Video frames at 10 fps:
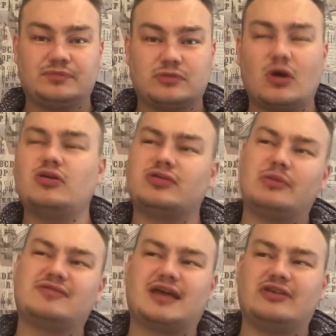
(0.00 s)
oh no, that was
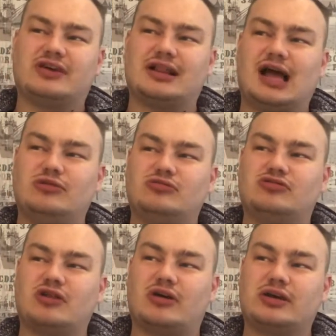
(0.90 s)
Day of the Clowns,
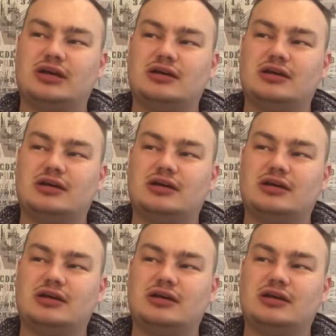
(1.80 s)
sorry.